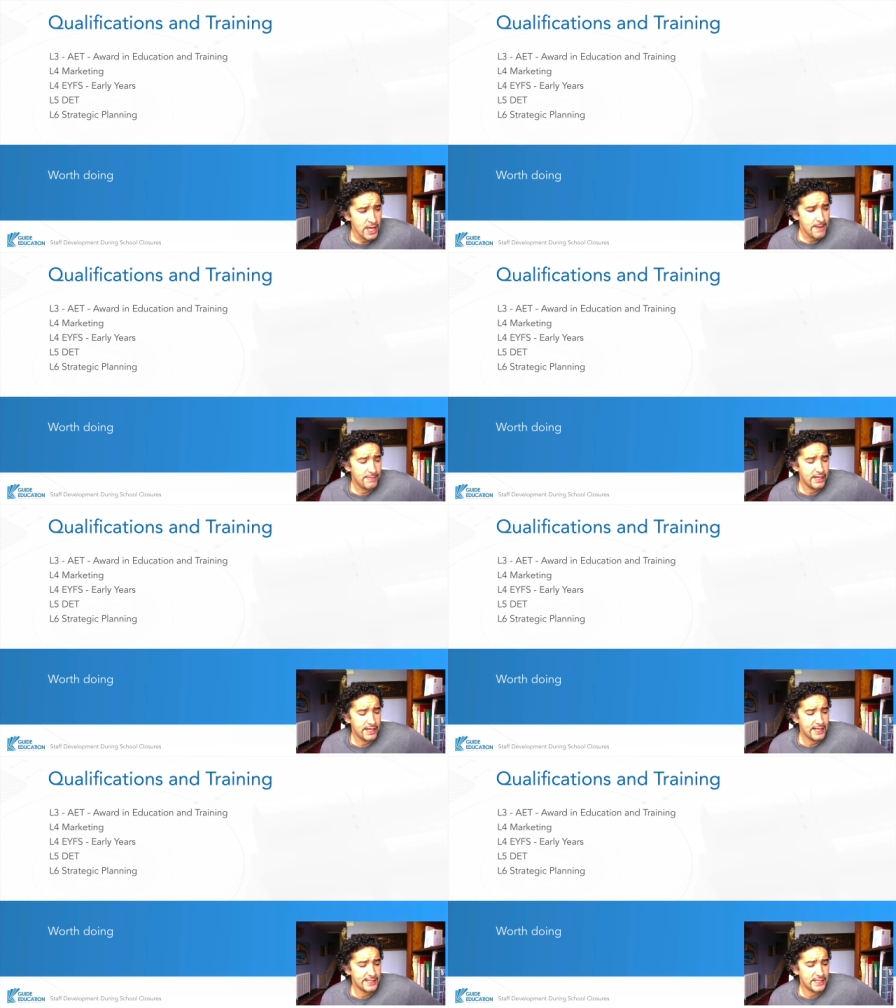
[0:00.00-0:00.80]
but
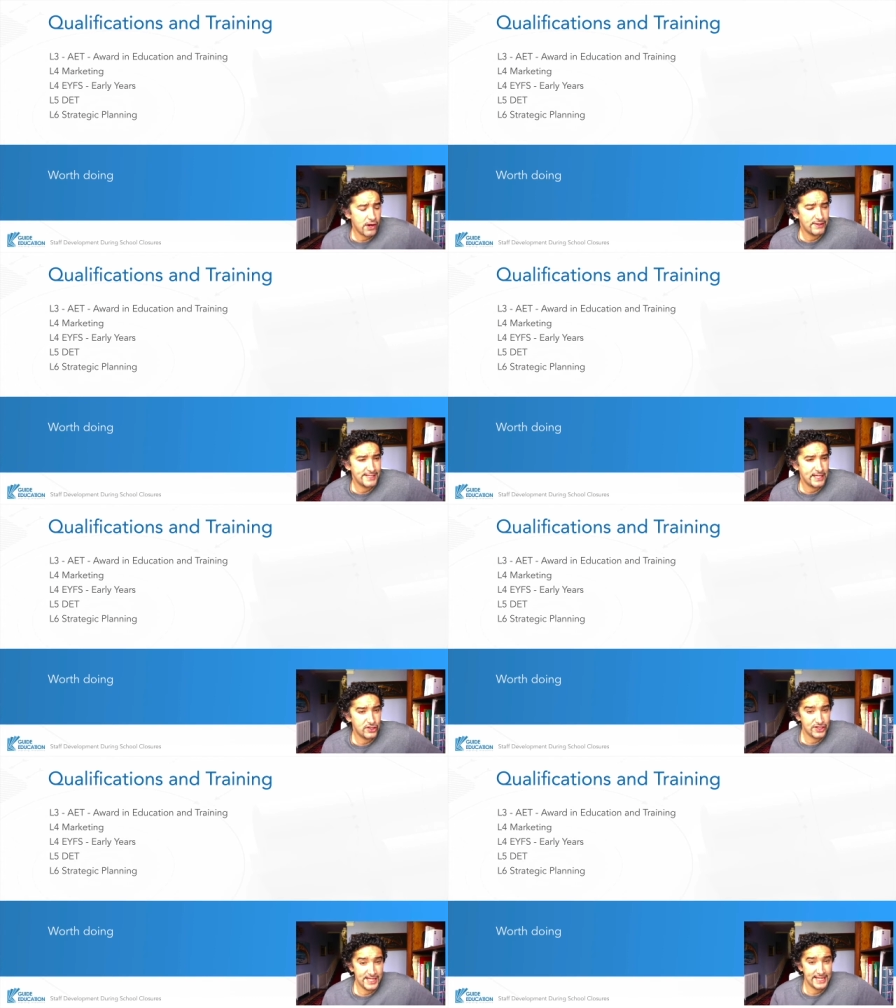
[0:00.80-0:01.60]
at this current stage,
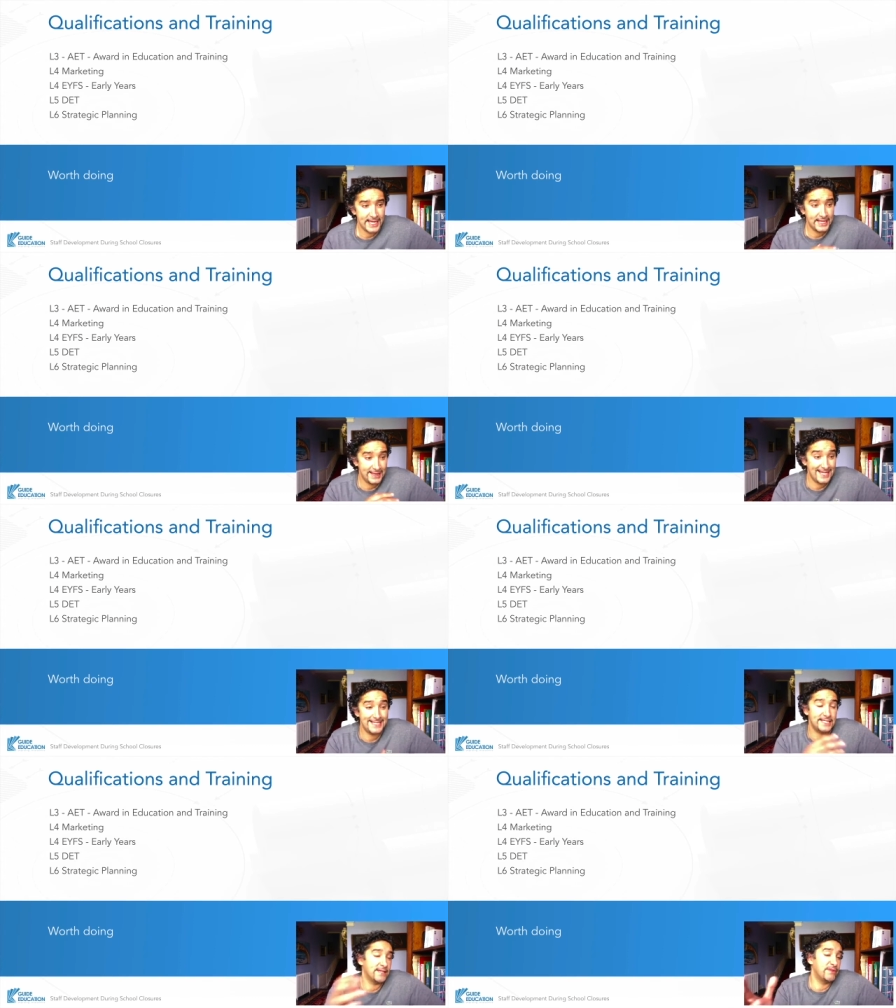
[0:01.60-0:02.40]
just thinking this
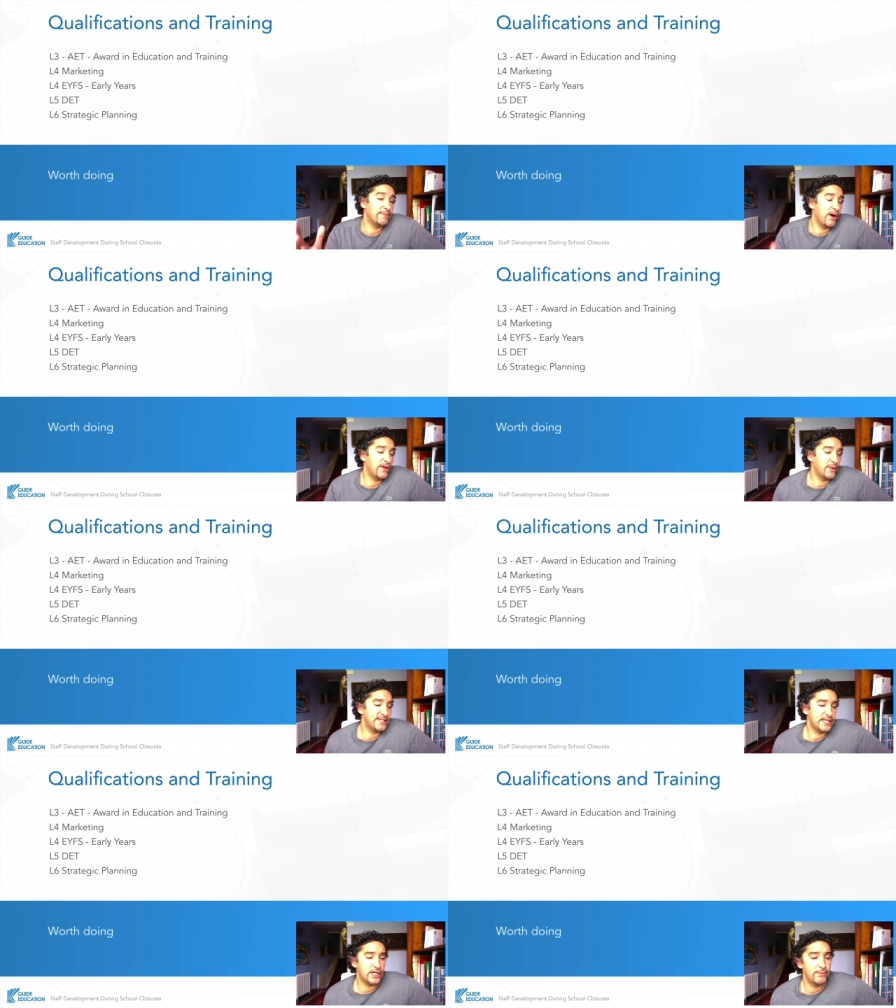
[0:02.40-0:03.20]
is some of the pathways that
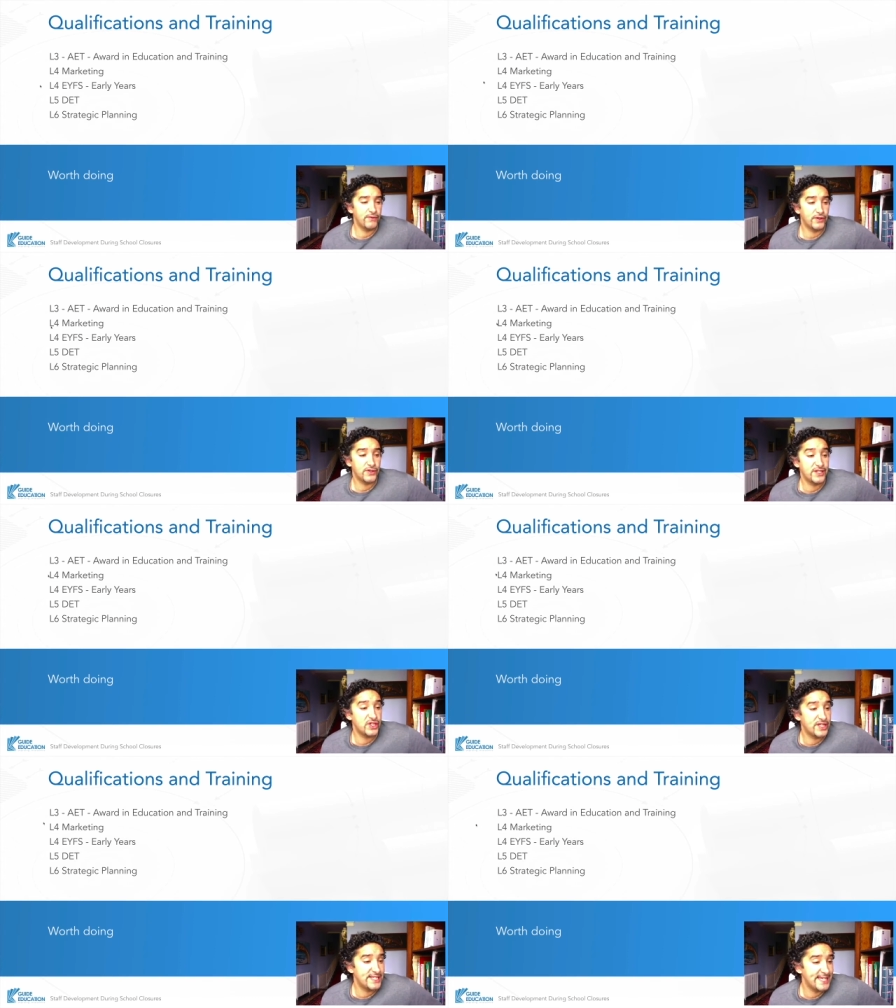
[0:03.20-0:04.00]
you can move on to. And as you
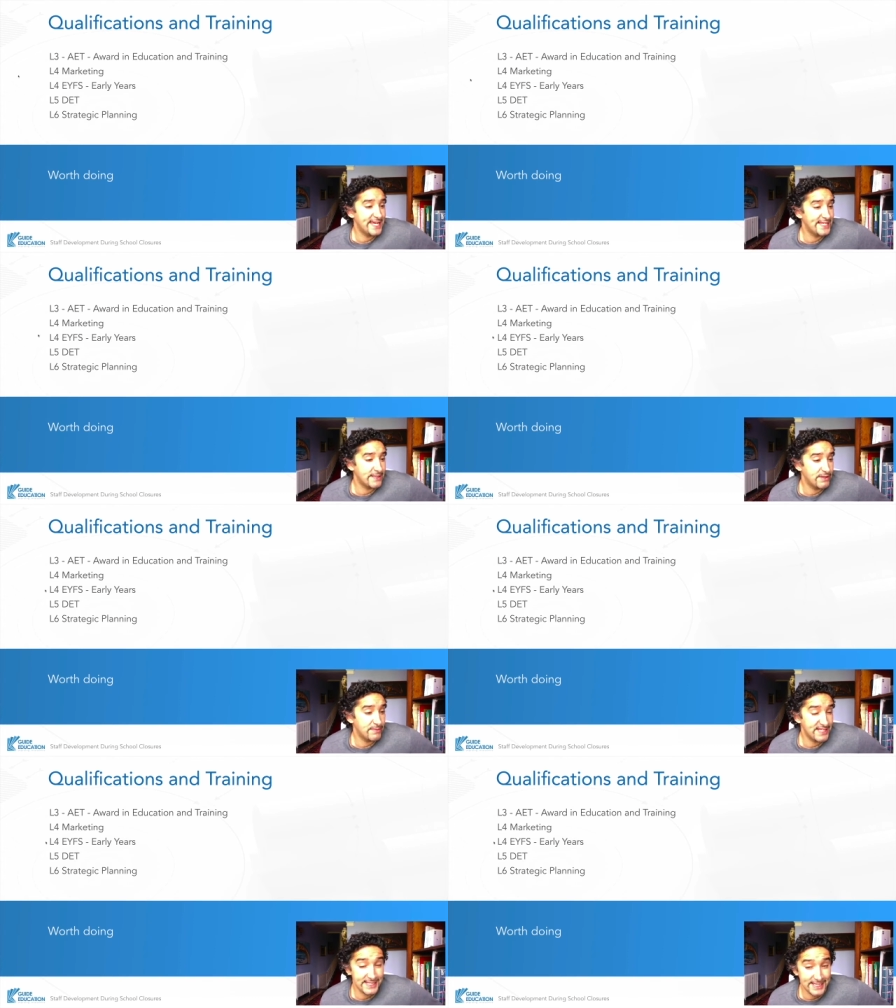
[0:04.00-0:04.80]
can see here, some of them
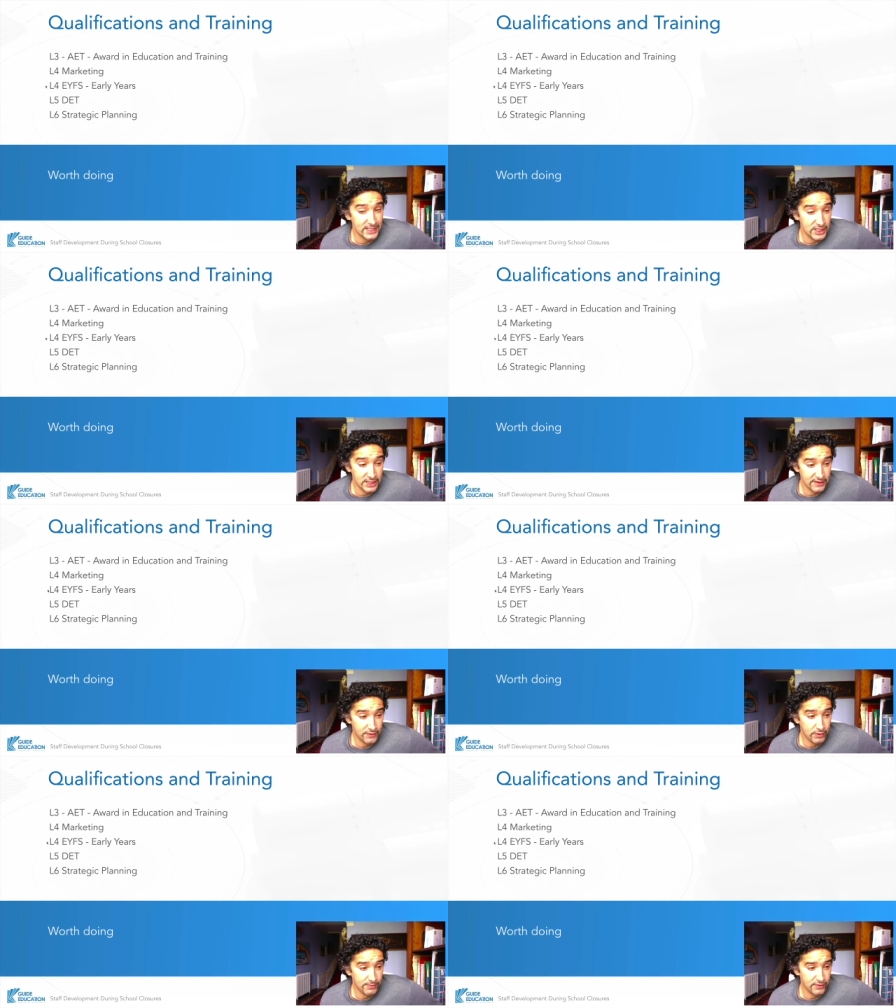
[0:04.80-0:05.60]
is in teaching. If you
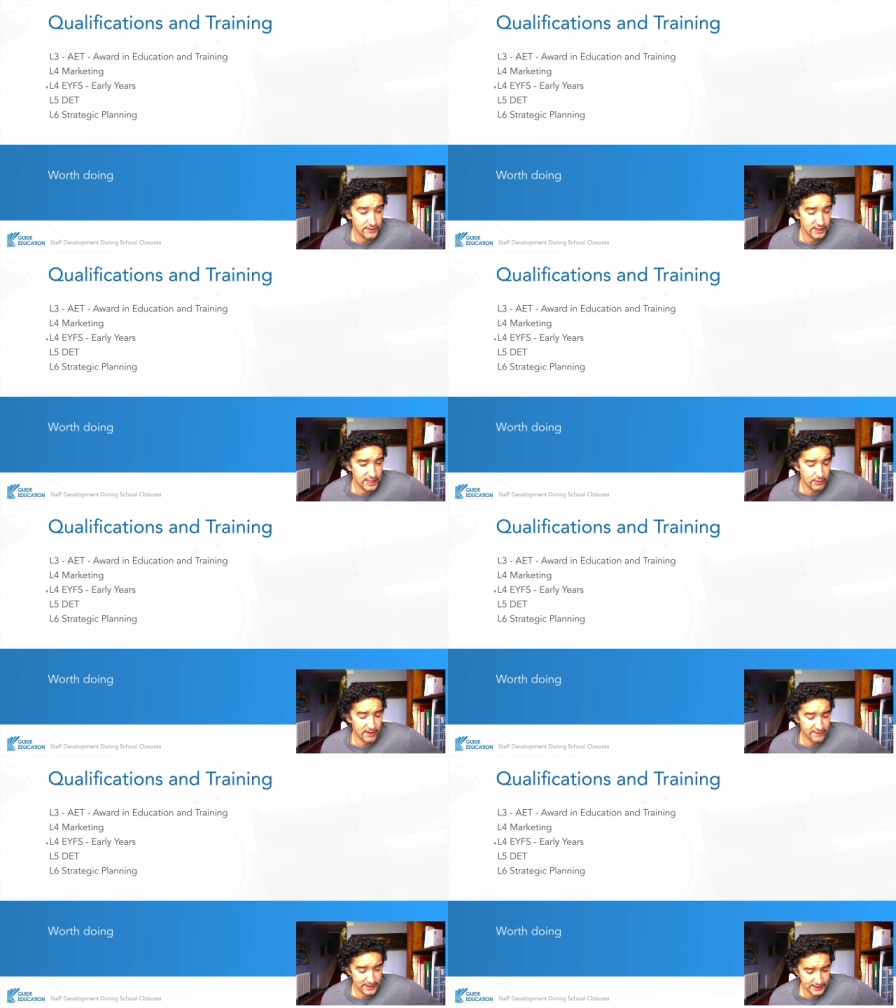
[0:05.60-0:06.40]
want to move to the
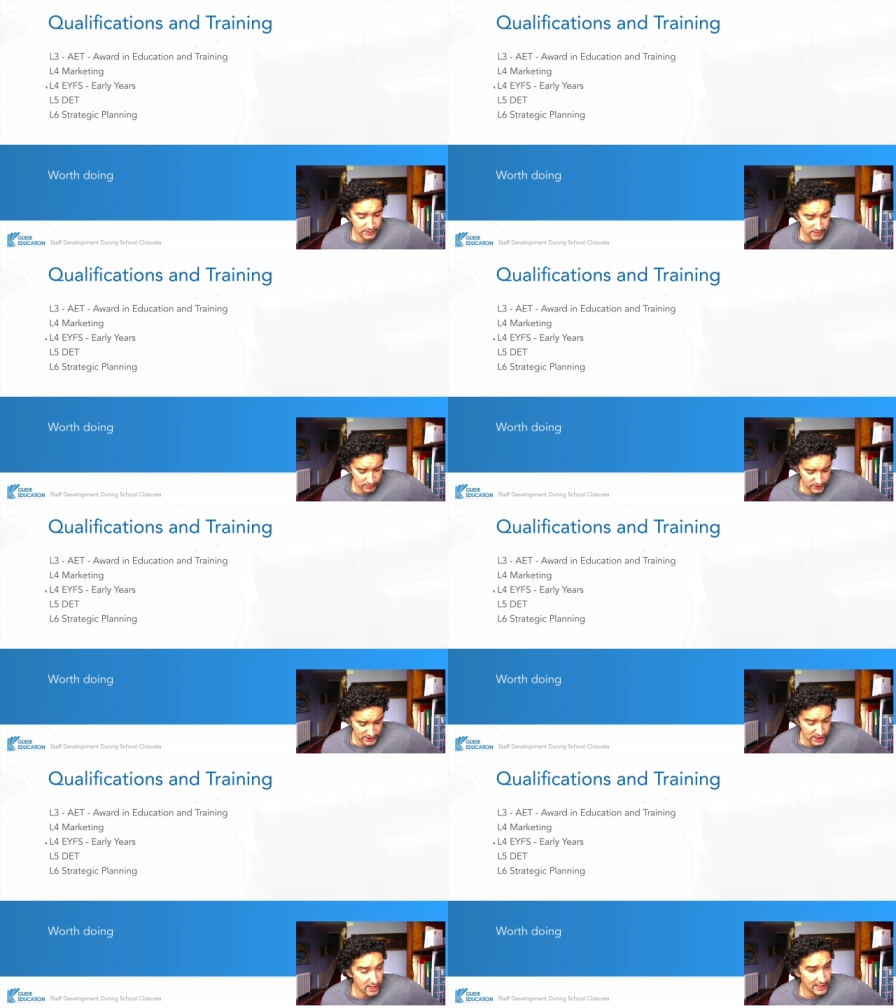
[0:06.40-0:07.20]
EYFS, which is
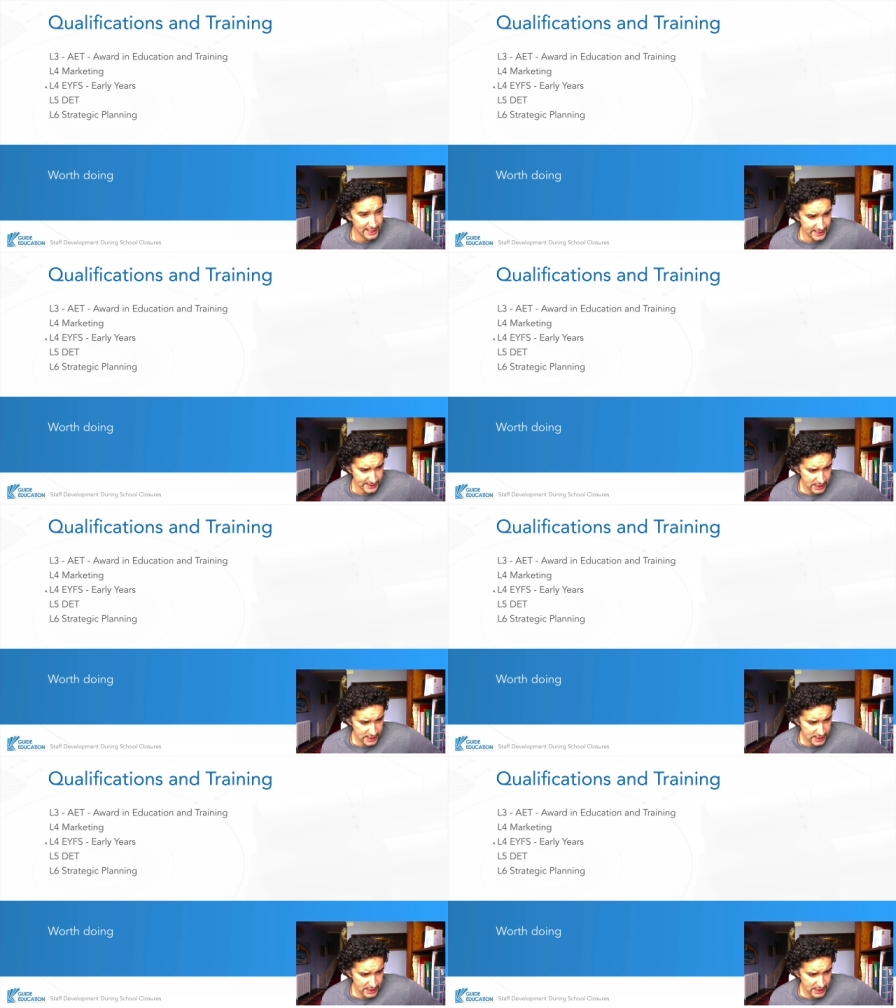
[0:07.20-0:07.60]
the early years,